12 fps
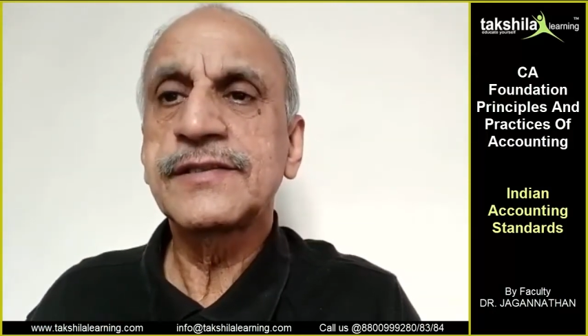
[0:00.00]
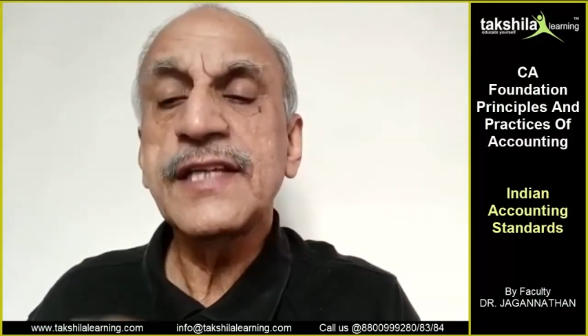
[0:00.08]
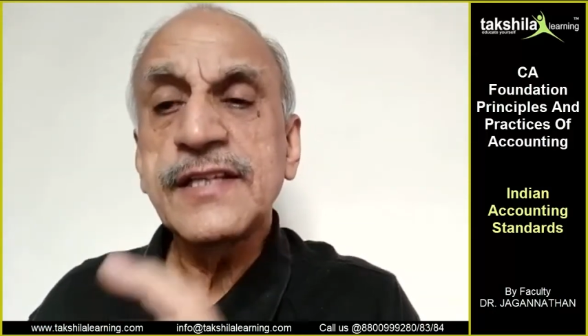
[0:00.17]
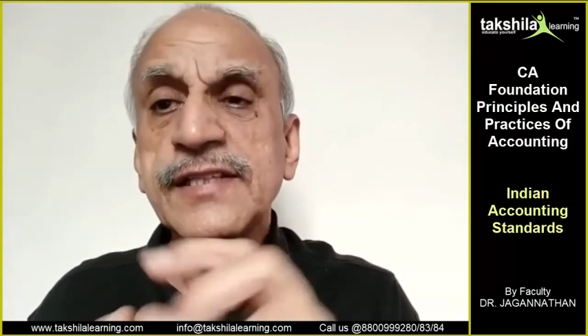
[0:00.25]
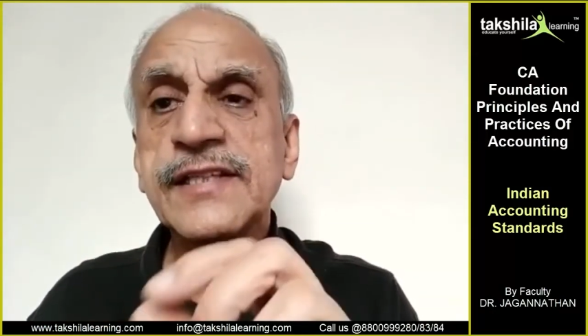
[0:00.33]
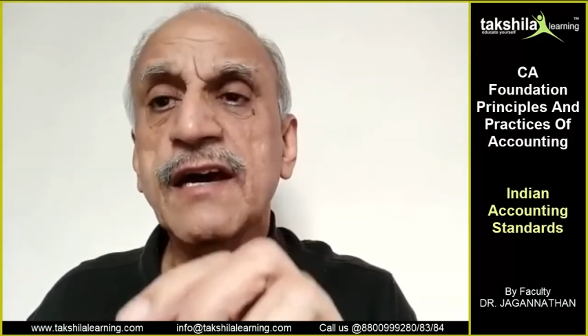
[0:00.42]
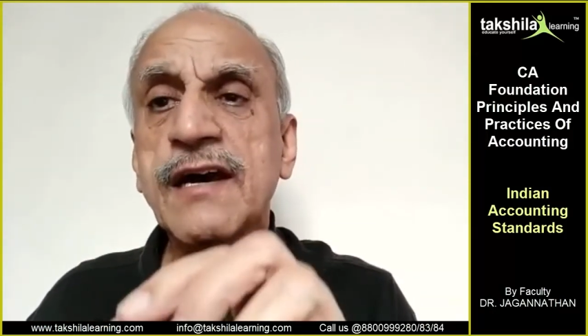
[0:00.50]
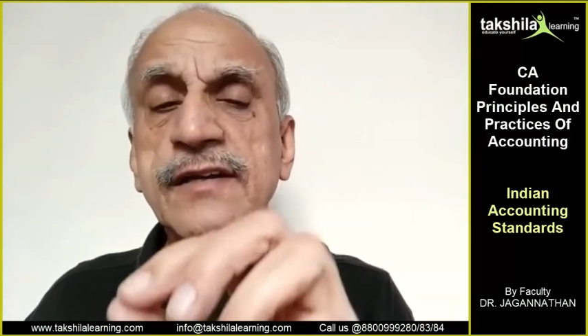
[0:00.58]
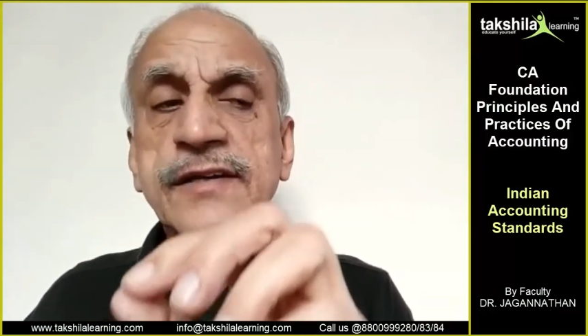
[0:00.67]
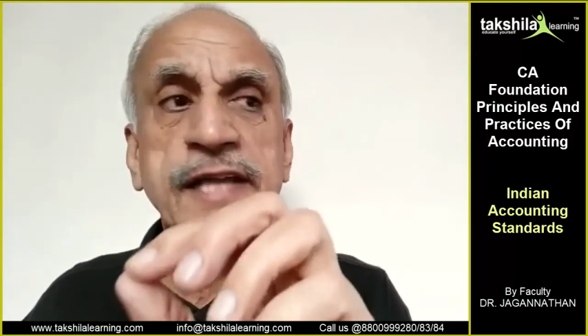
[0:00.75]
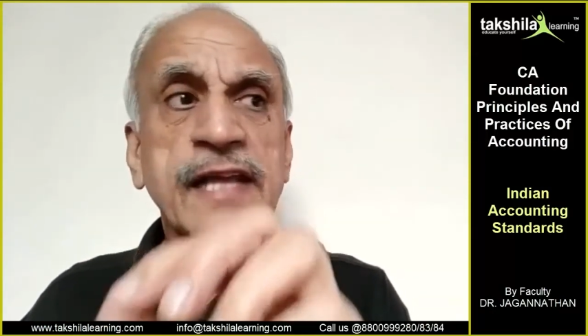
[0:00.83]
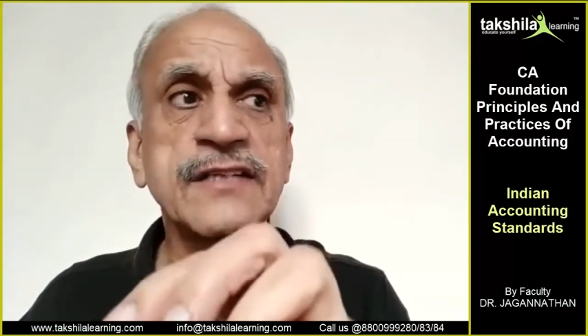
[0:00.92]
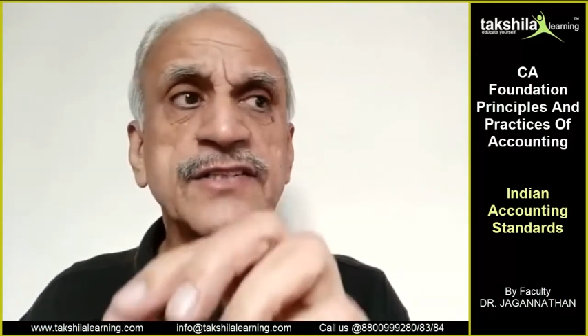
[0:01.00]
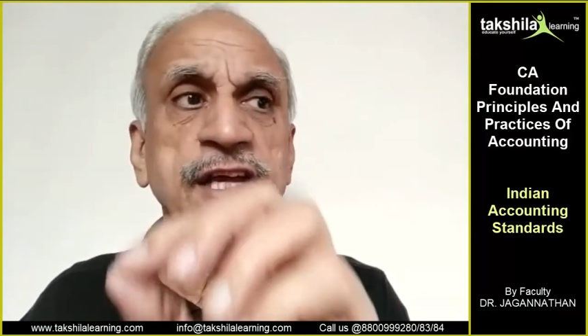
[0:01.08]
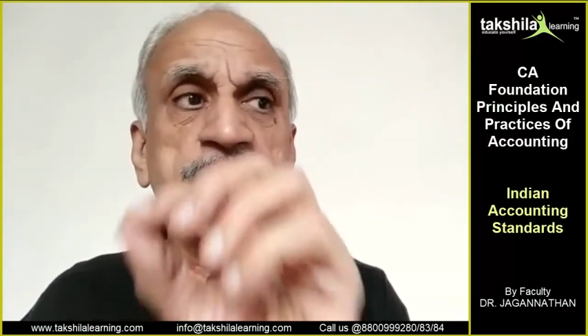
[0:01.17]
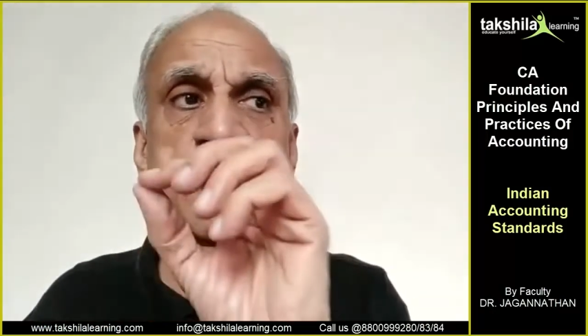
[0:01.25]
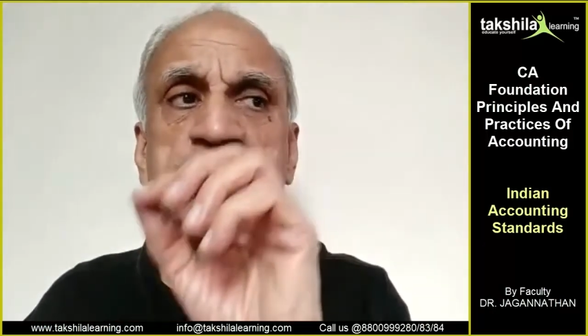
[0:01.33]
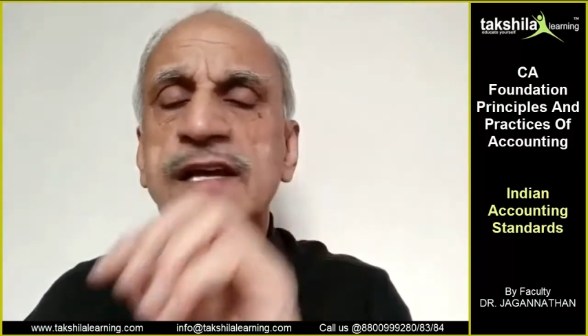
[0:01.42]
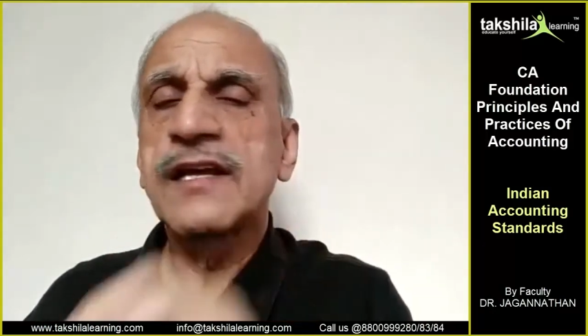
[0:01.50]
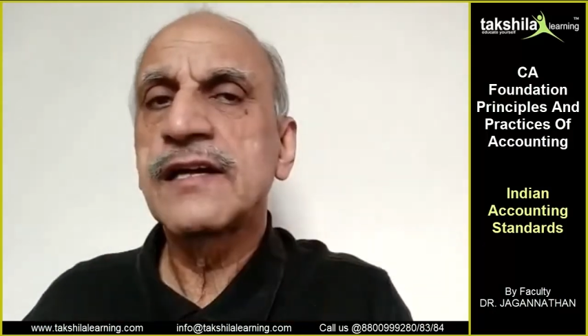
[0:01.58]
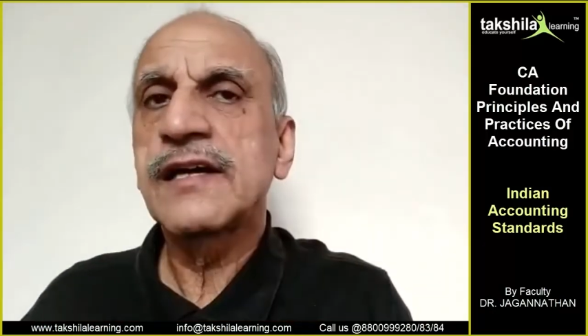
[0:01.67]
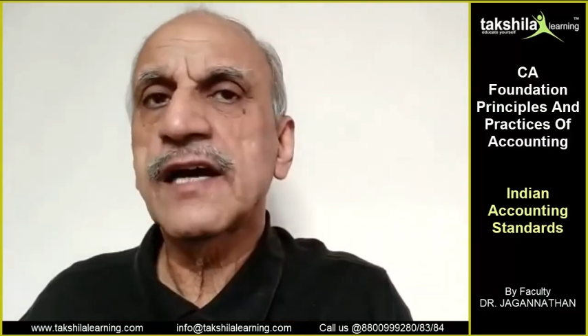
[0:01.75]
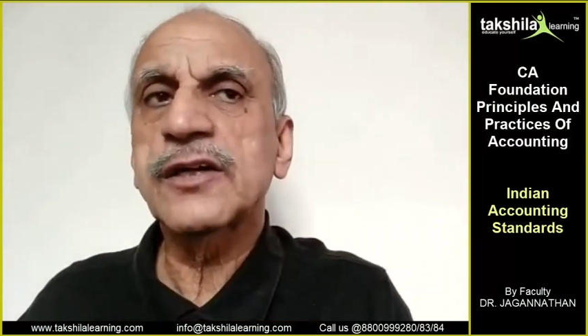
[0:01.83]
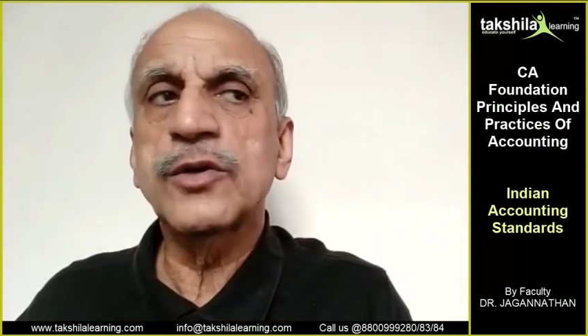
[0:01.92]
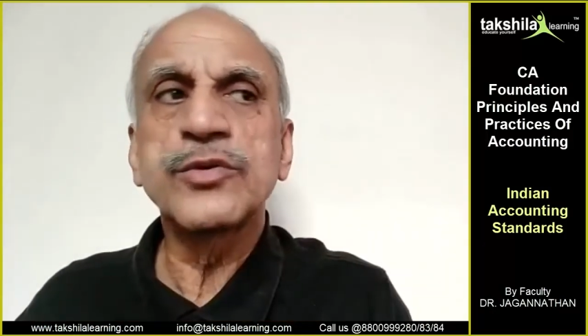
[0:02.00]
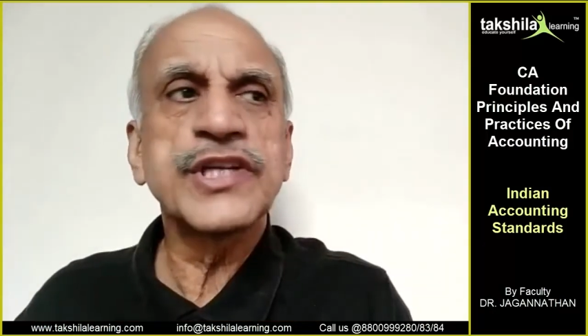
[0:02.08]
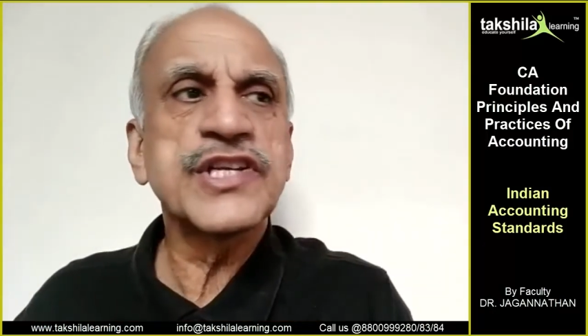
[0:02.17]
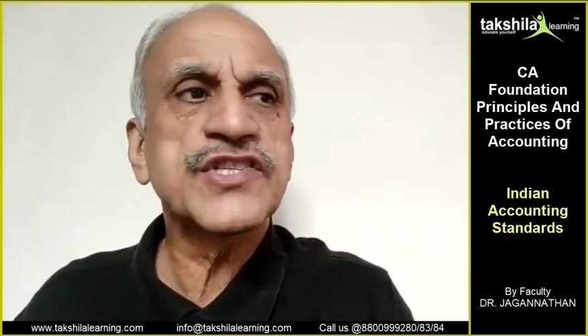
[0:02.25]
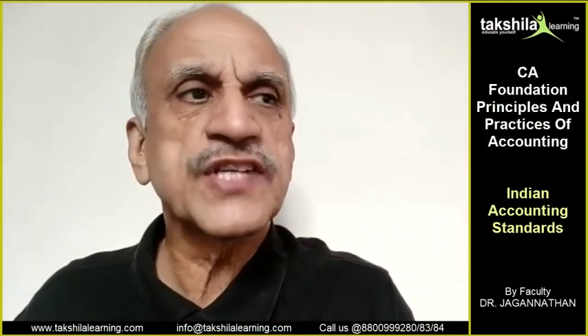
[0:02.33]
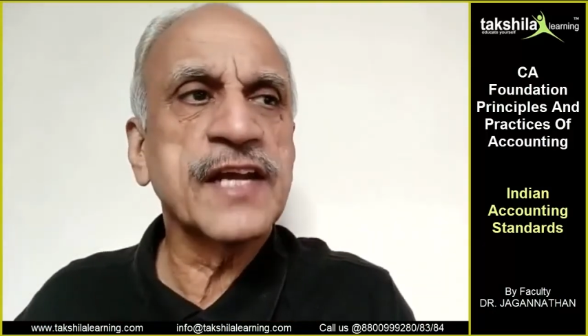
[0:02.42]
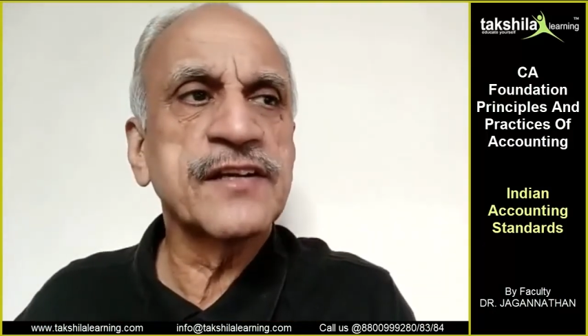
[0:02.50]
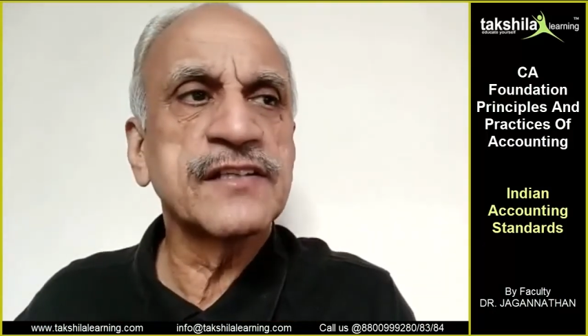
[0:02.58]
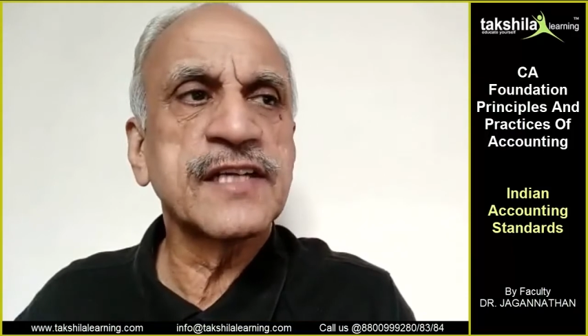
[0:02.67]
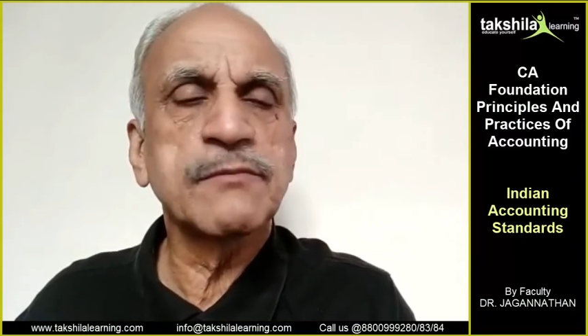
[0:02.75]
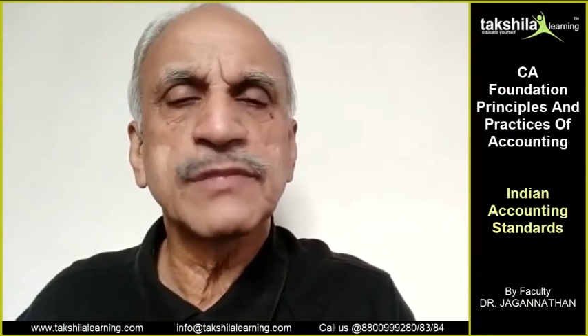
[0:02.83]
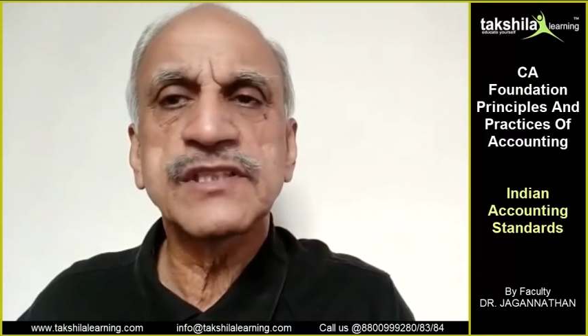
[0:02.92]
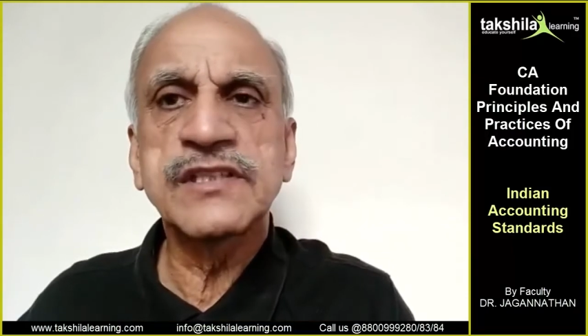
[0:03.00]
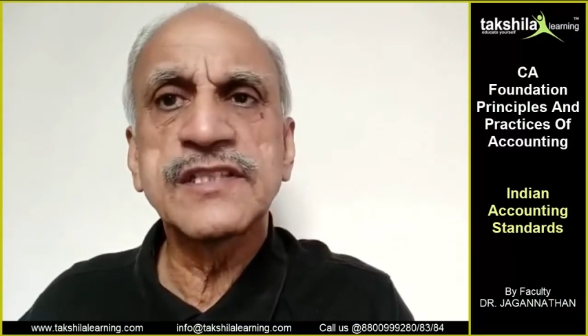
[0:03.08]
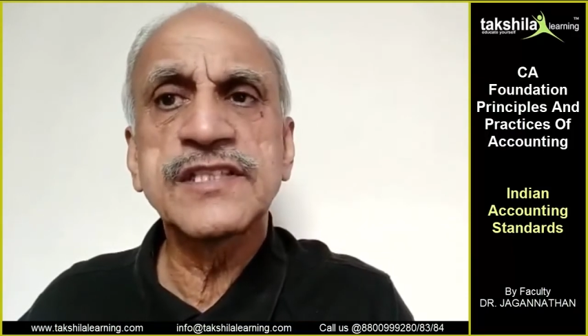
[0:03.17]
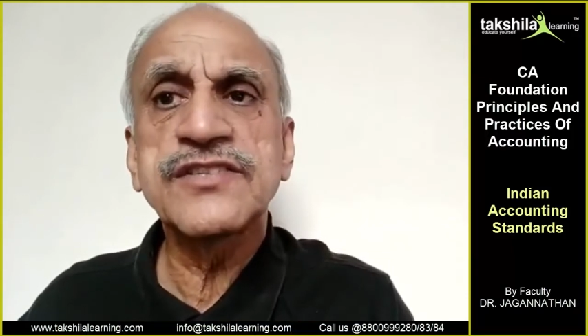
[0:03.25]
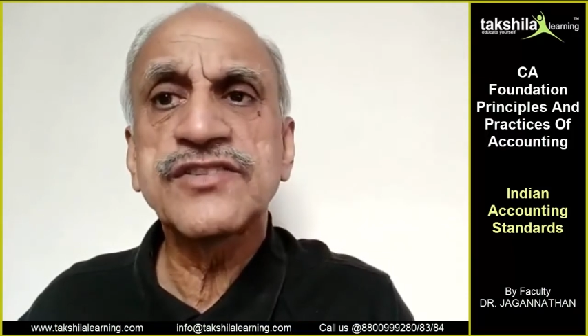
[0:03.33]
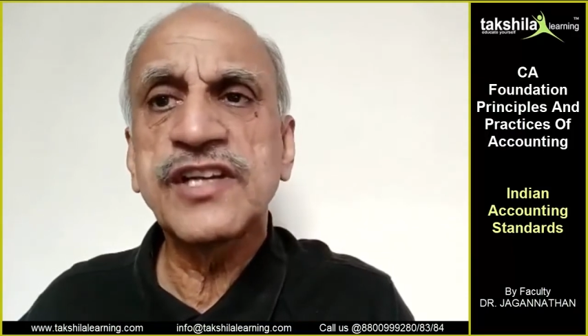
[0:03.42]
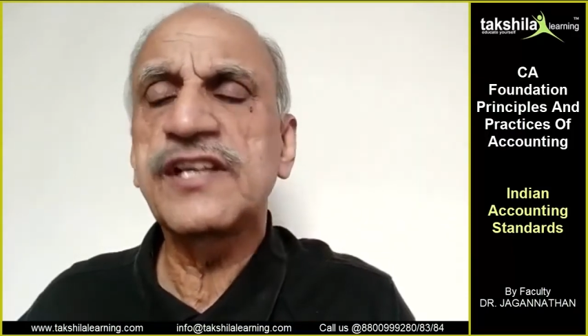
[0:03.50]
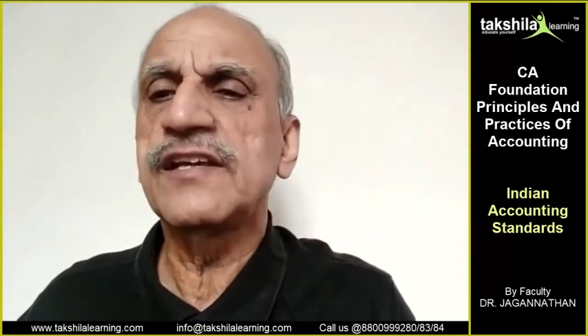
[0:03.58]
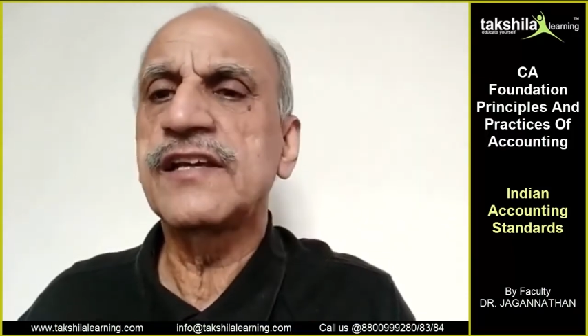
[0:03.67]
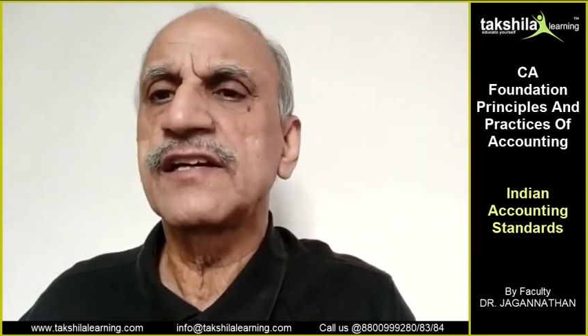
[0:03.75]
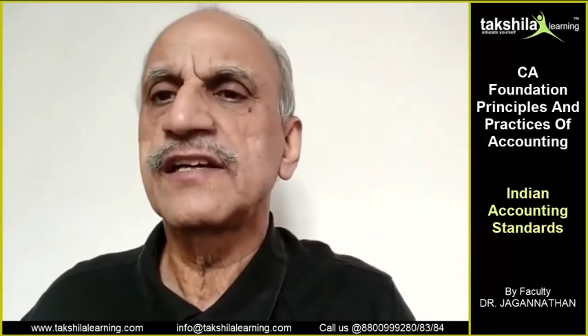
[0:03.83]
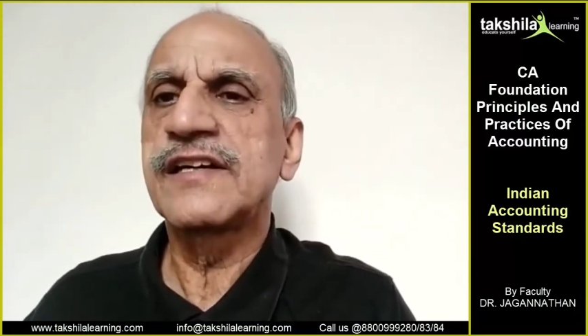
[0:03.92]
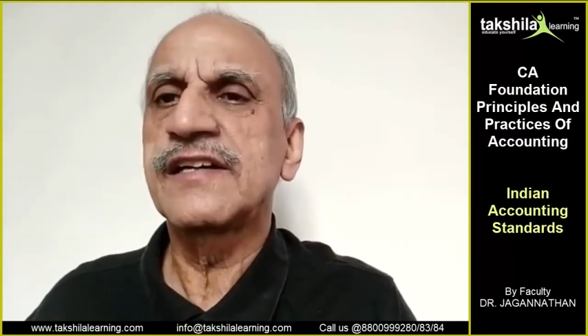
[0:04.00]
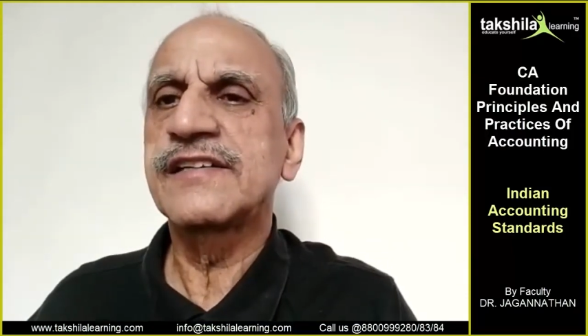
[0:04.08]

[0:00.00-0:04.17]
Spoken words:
These are dealt in accounting standard number 33,